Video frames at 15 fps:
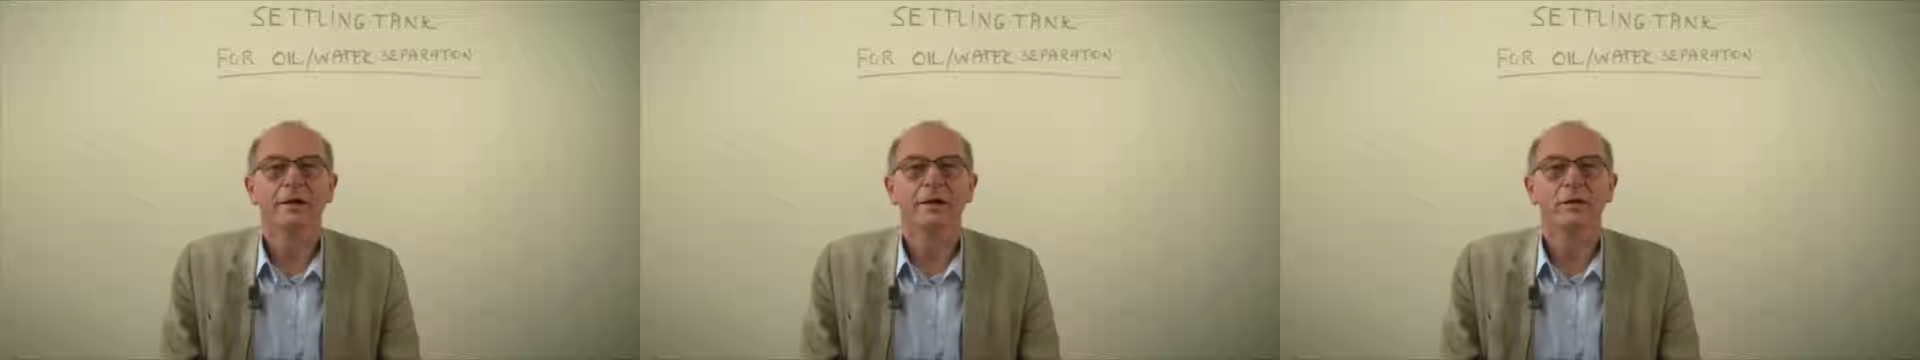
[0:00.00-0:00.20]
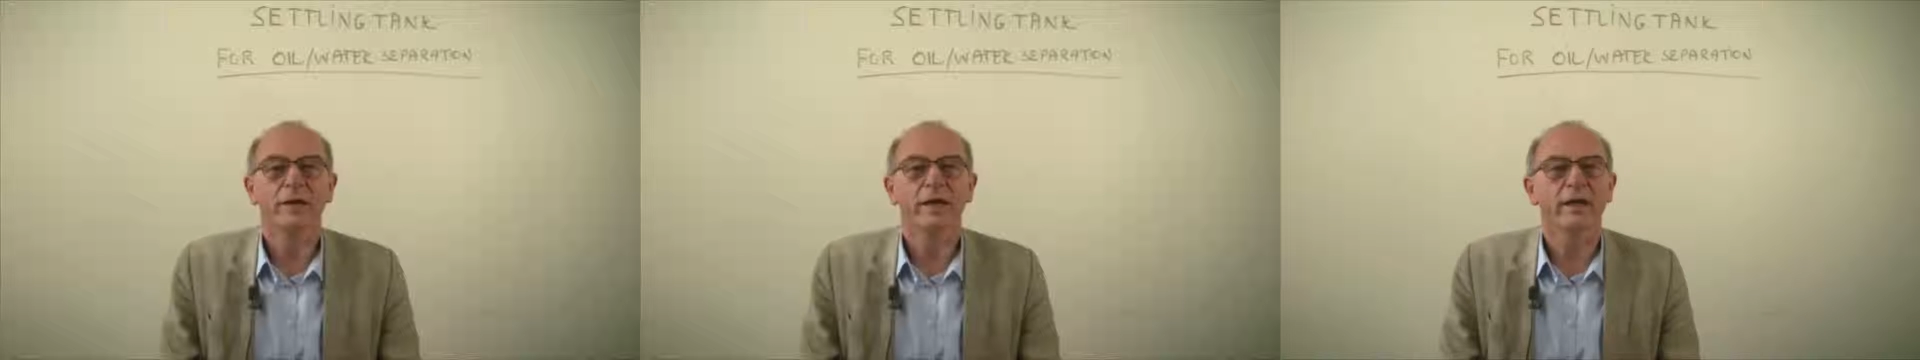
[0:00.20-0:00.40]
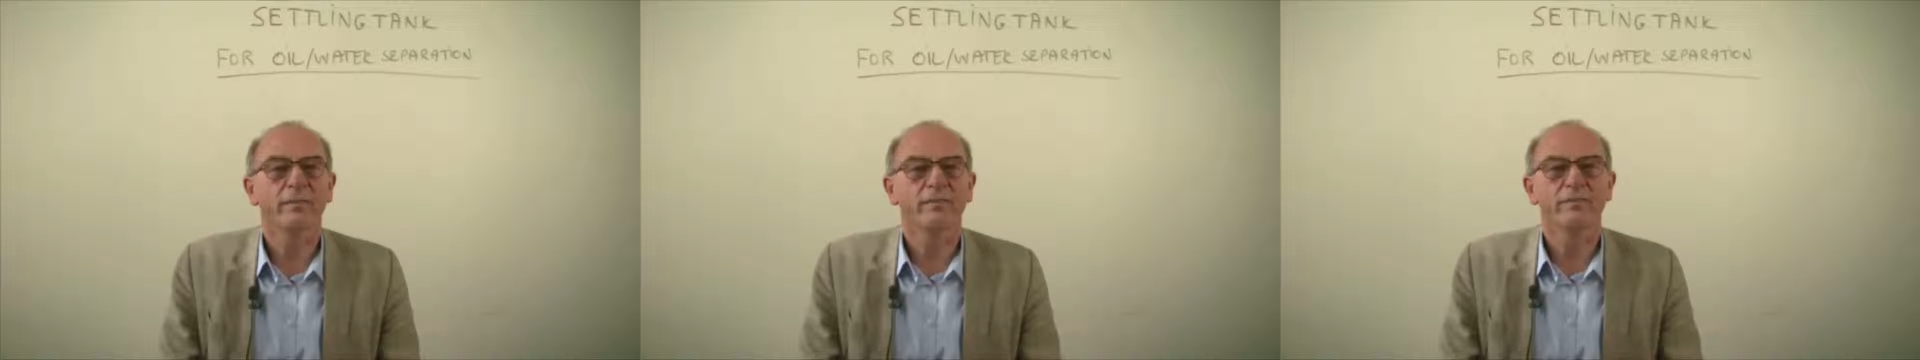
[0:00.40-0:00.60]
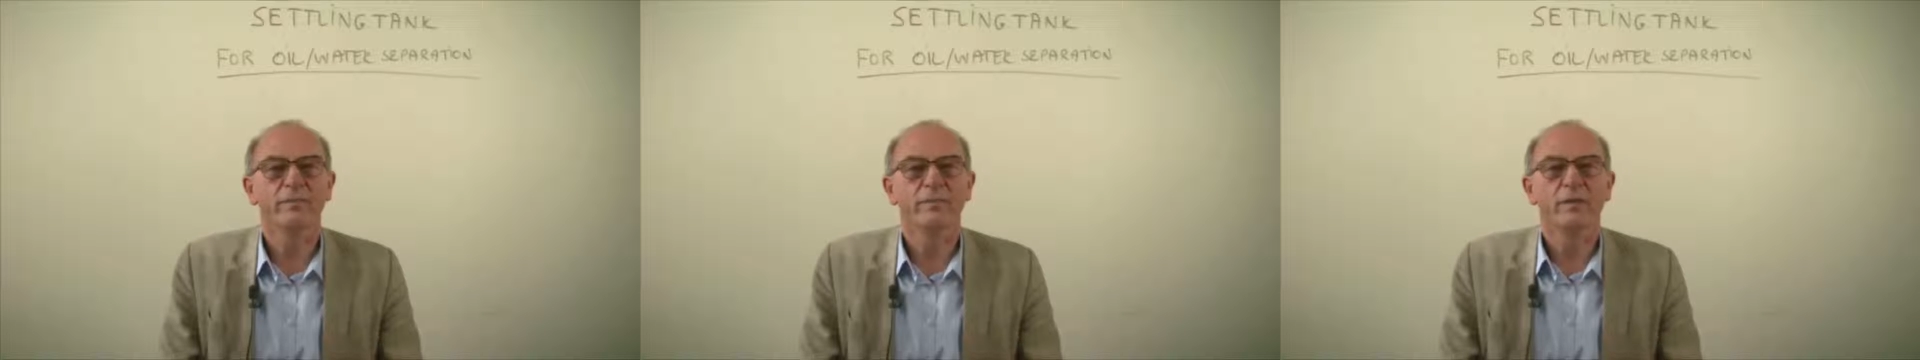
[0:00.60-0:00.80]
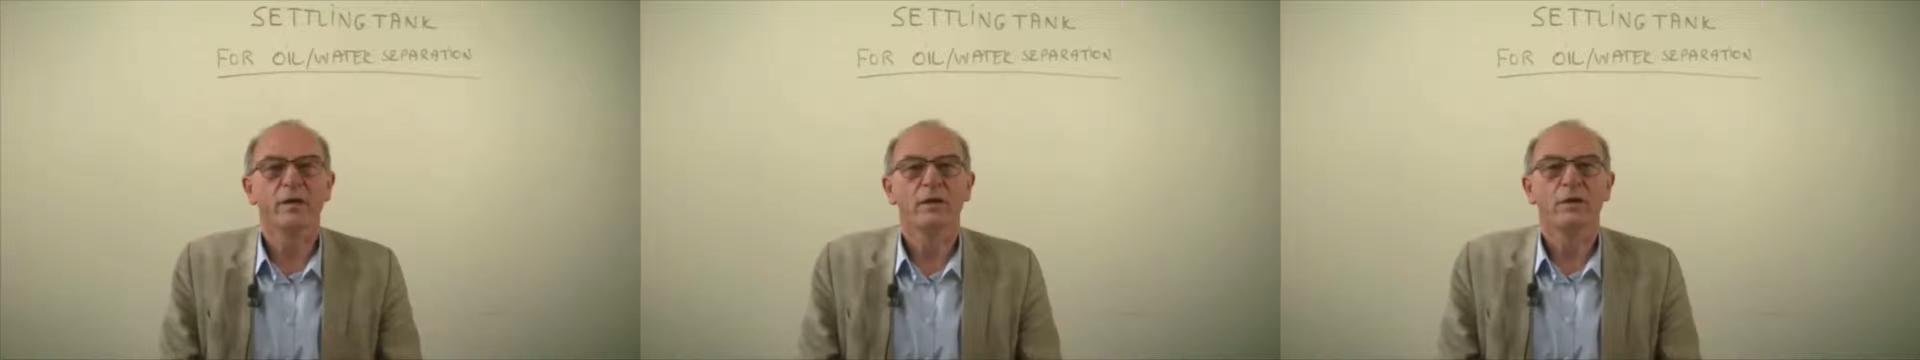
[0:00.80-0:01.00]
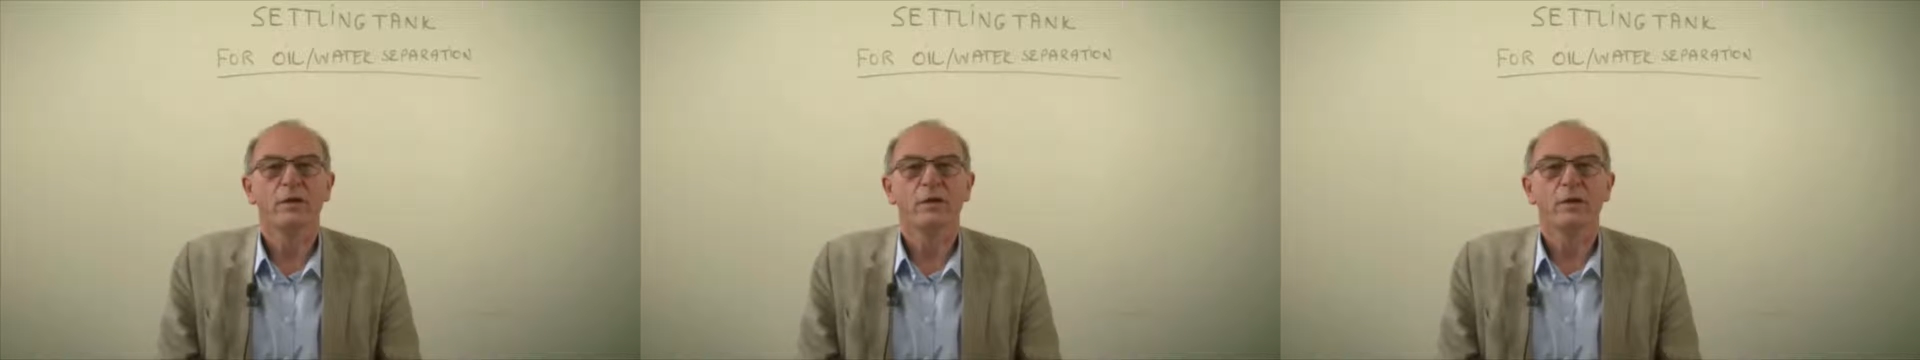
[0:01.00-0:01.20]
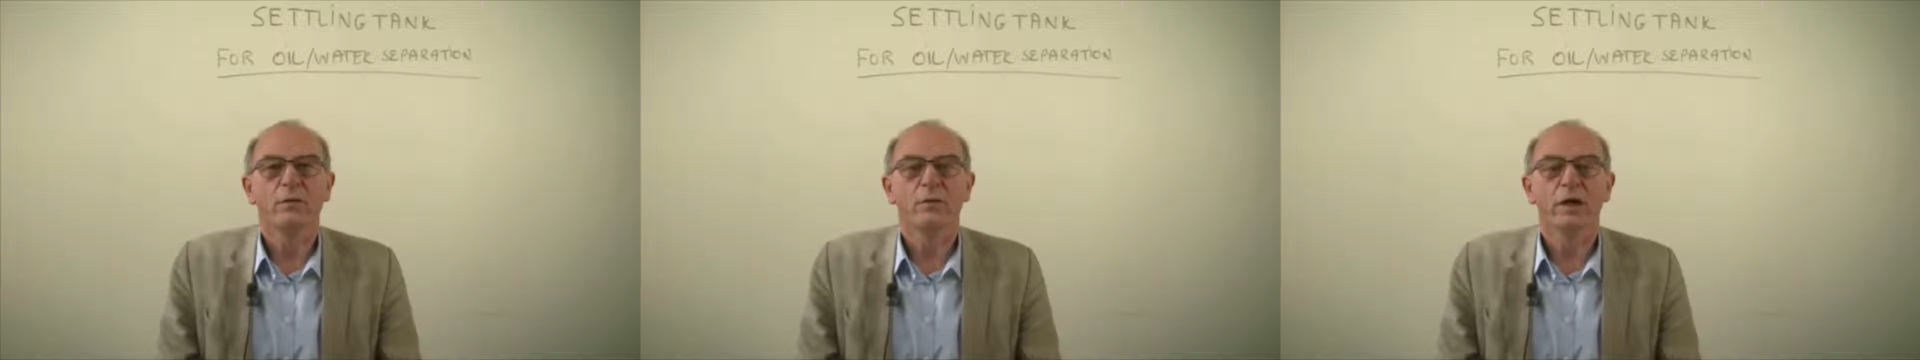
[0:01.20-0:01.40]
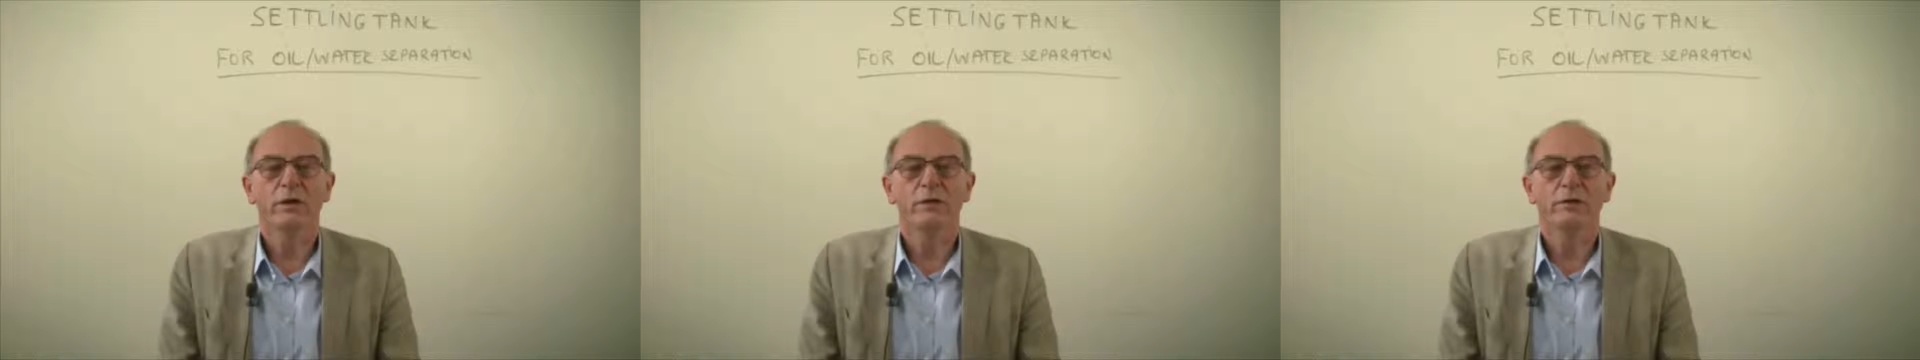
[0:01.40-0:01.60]
Okay,
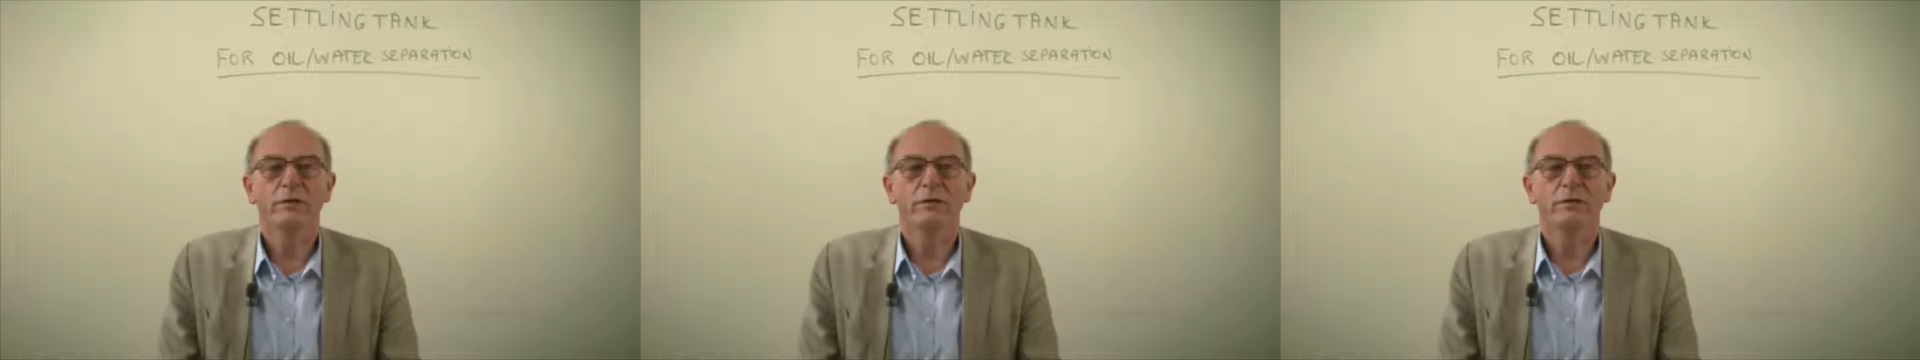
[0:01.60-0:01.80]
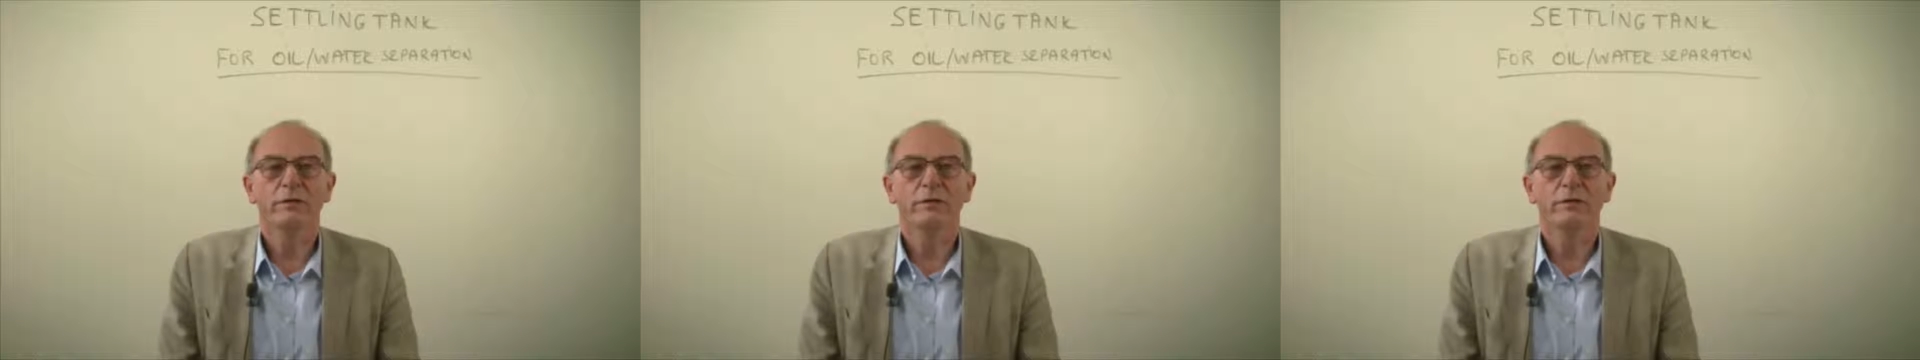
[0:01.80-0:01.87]
well,